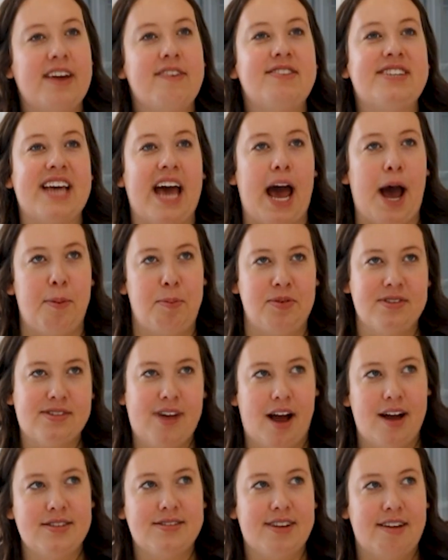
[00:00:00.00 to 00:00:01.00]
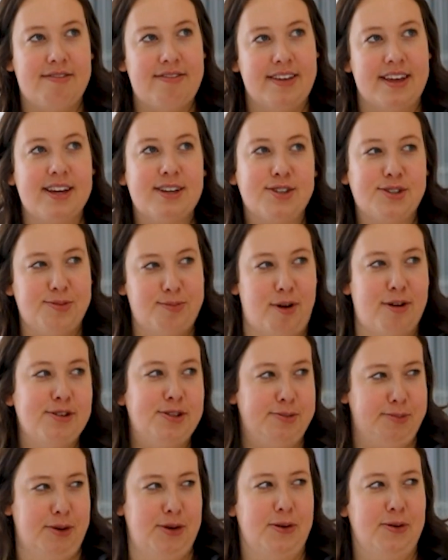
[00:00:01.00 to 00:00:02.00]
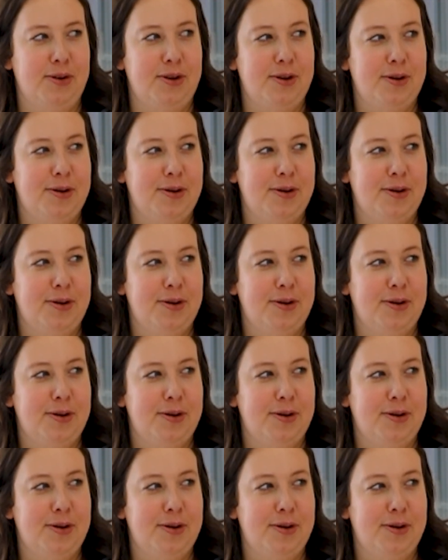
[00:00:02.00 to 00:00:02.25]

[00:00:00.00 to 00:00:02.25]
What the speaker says: it's applesauce, I feel like a small spoon.